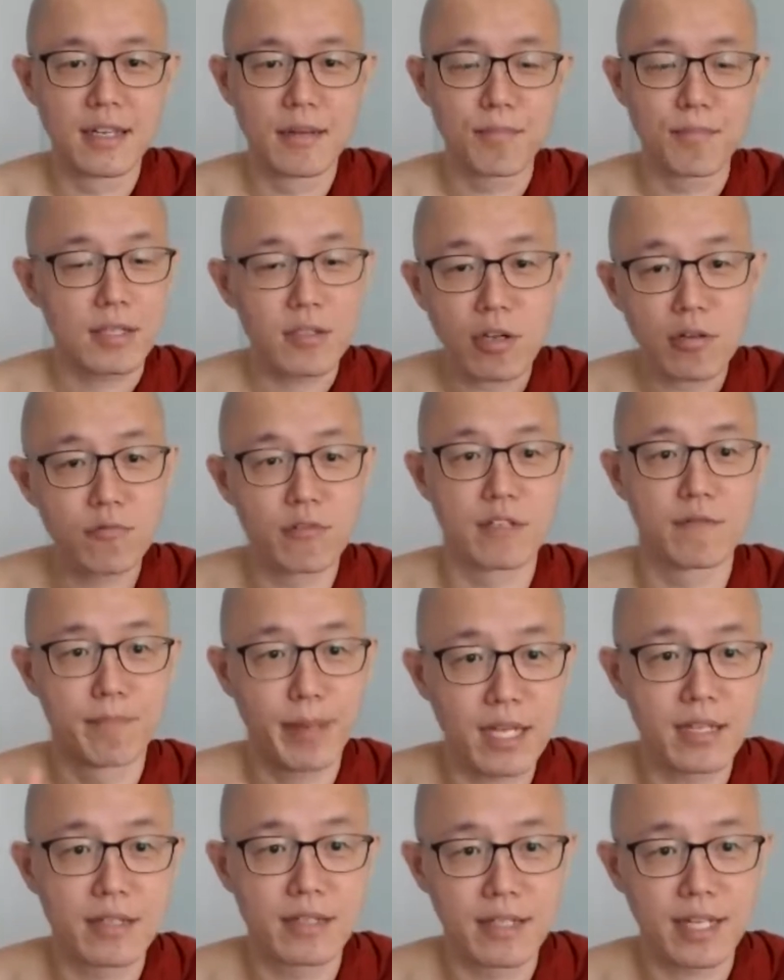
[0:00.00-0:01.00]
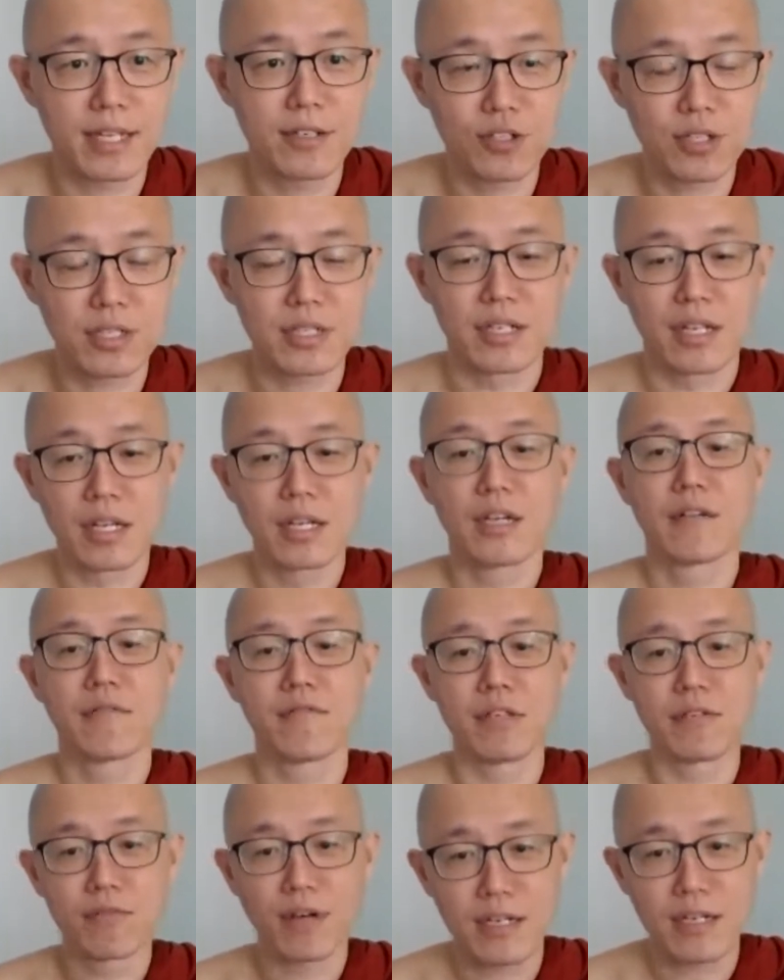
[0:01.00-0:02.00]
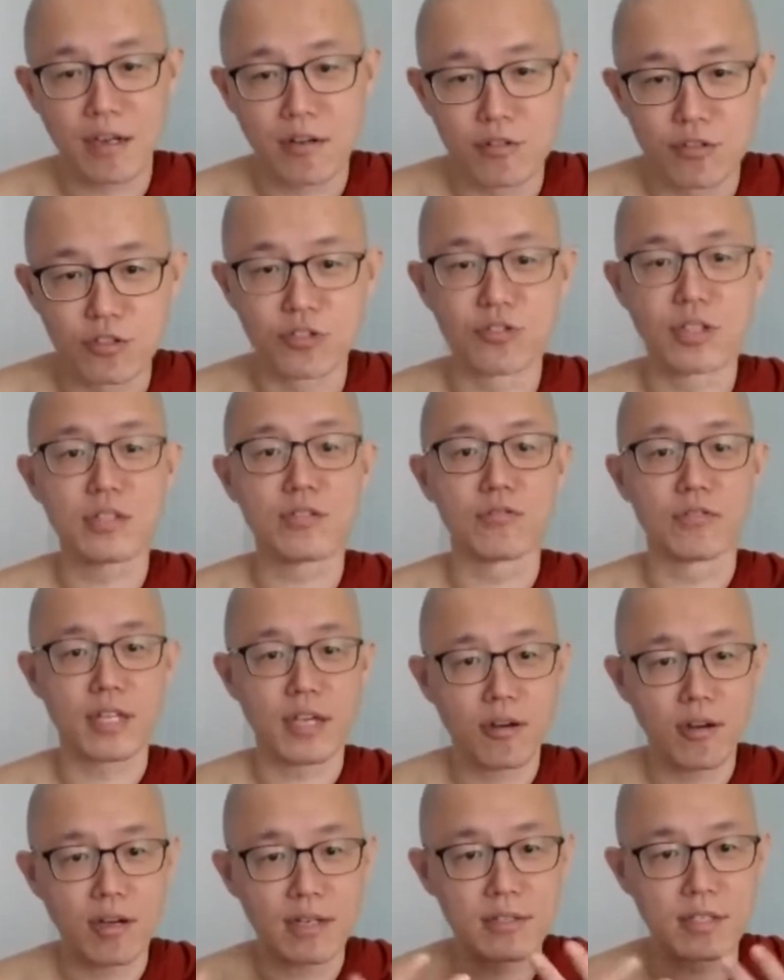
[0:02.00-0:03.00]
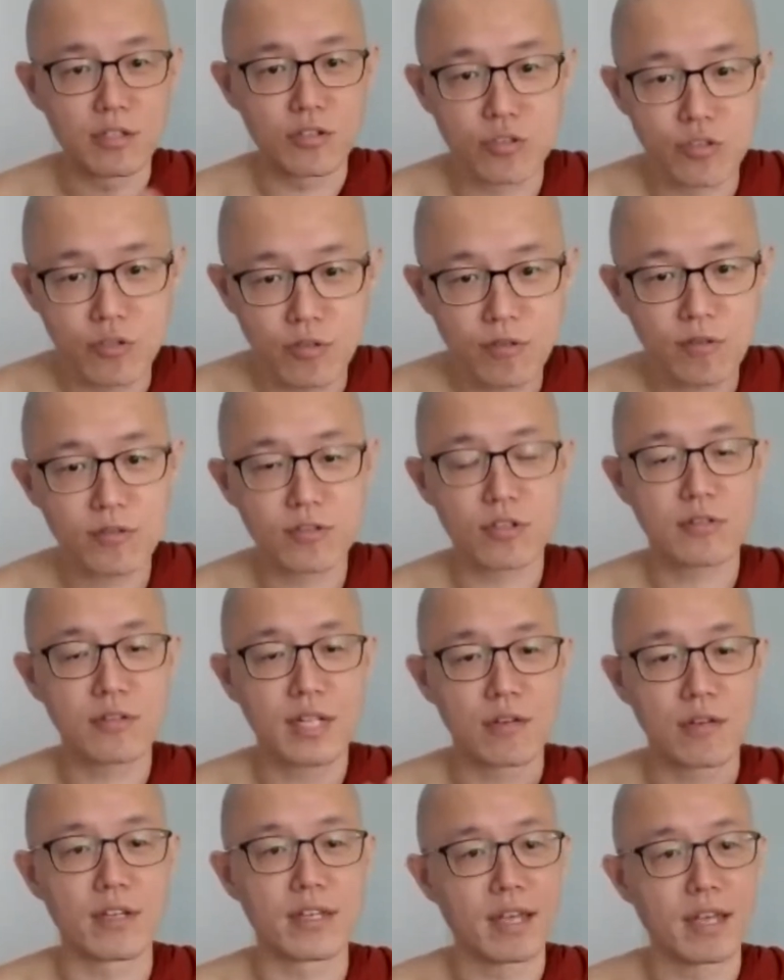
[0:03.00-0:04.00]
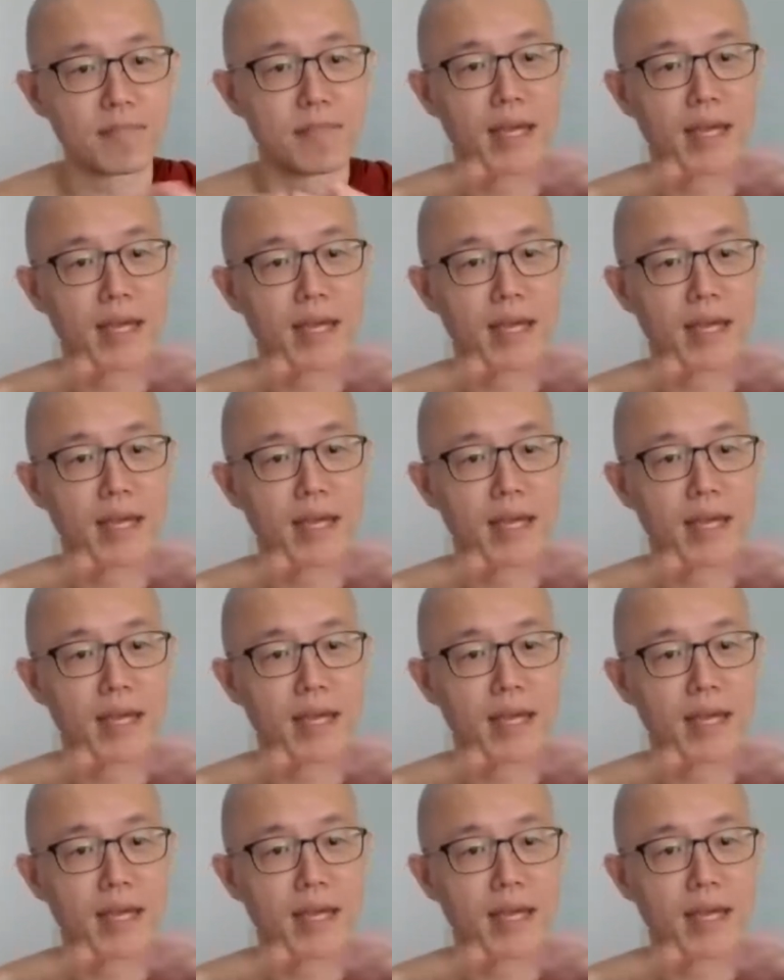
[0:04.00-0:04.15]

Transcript: but not with bad intention. We want our children to tell us the truth so that we can